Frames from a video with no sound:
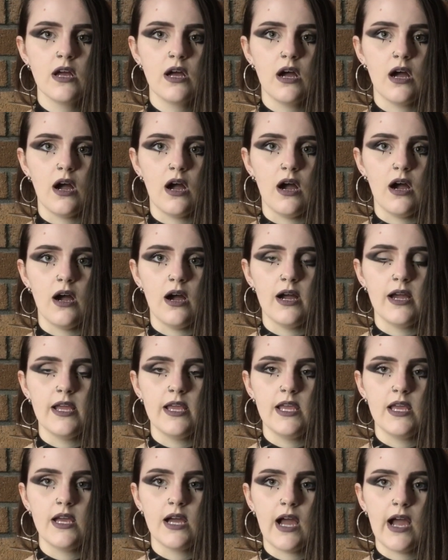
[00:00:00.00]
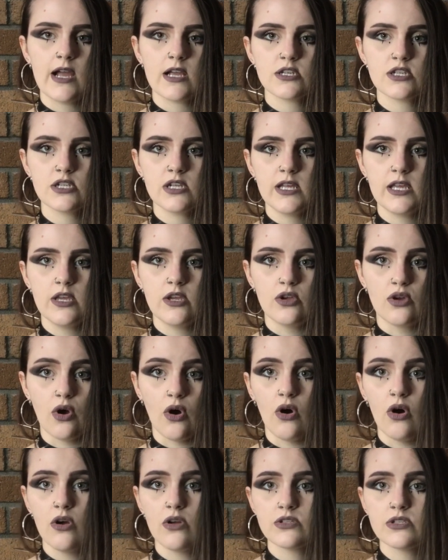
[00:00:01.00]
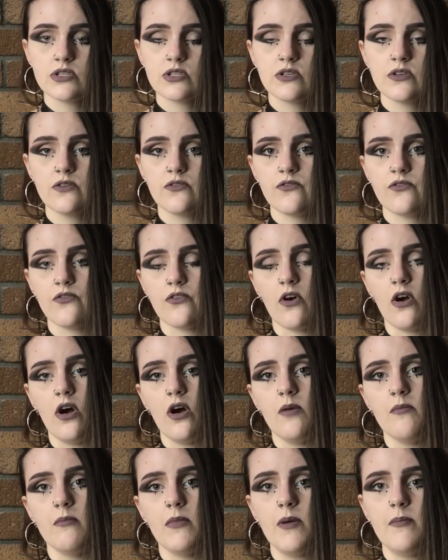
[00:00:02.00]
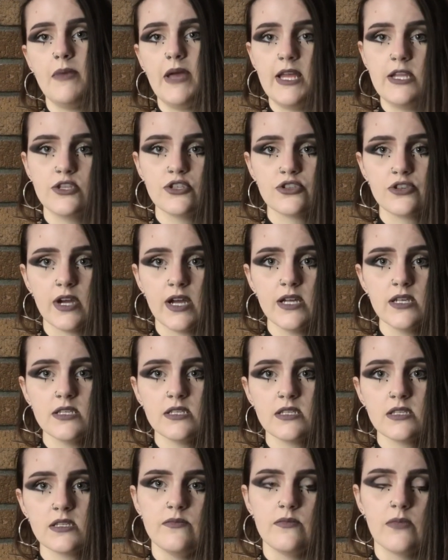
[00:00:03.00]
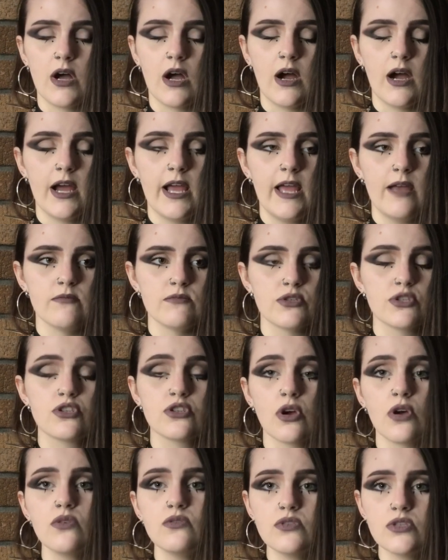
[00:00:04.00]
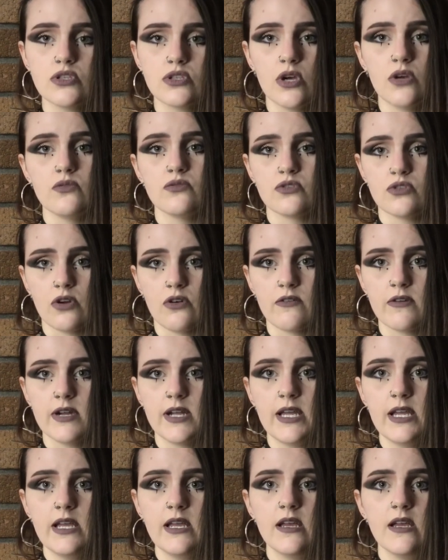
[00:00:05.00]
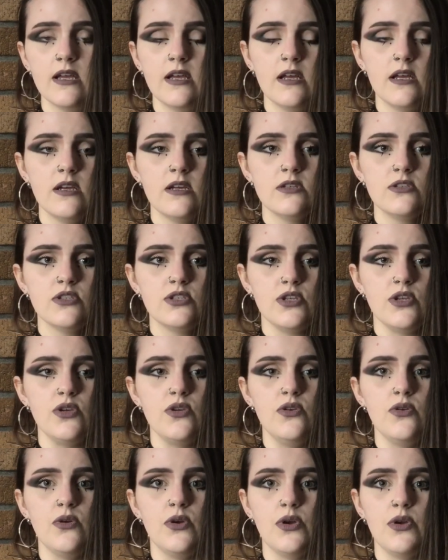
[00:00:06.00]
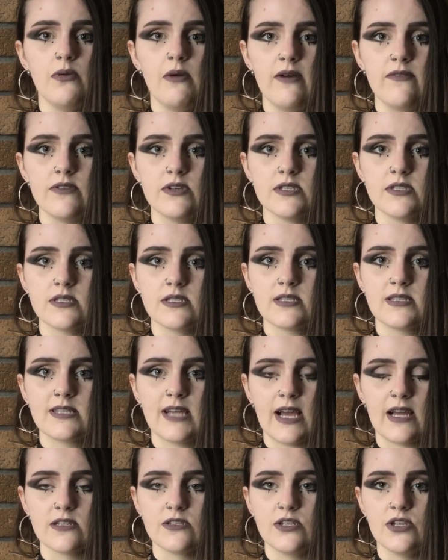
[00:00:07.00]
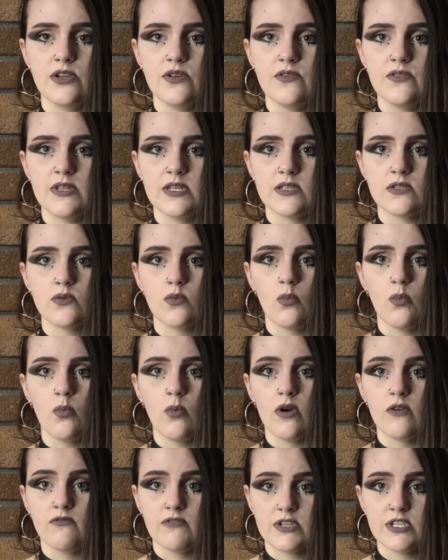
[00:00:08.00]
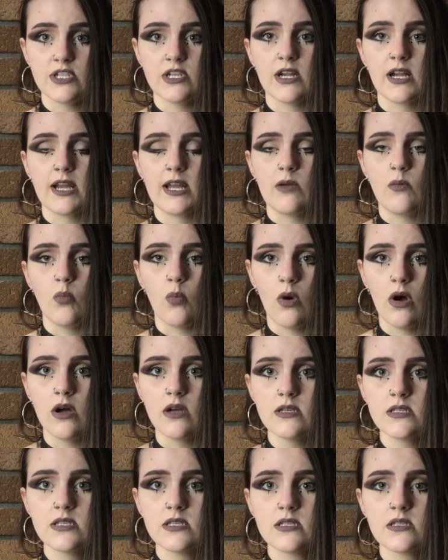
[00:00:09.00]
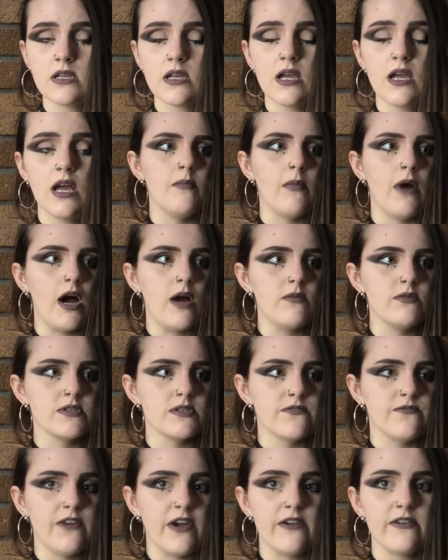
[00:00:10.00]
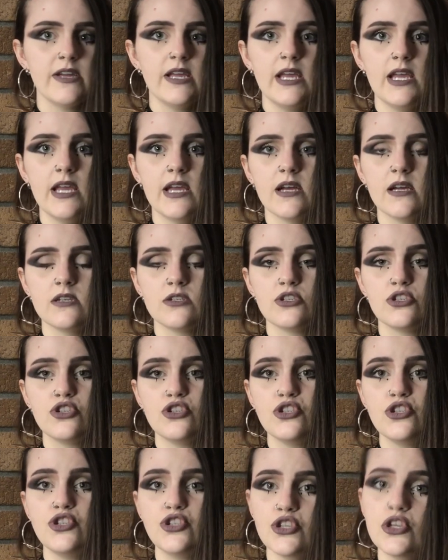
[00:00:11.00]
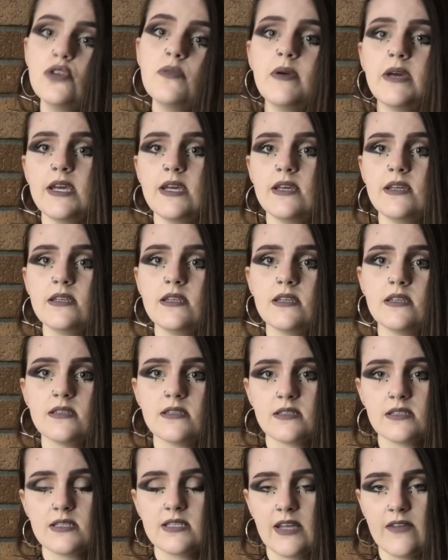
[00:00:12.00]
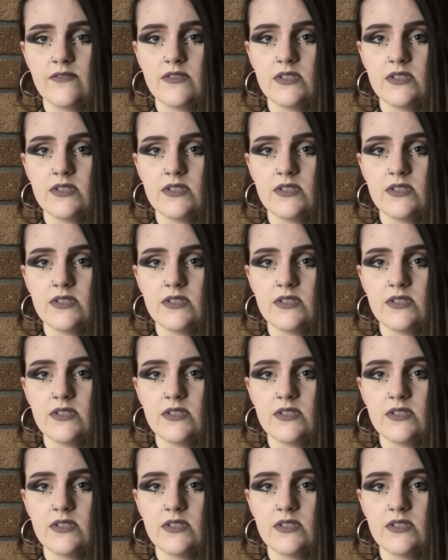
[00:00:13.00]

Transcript: I actually got from Pinterest. I am so sorry to whoever's tattoo this originally was. I was a very stupid I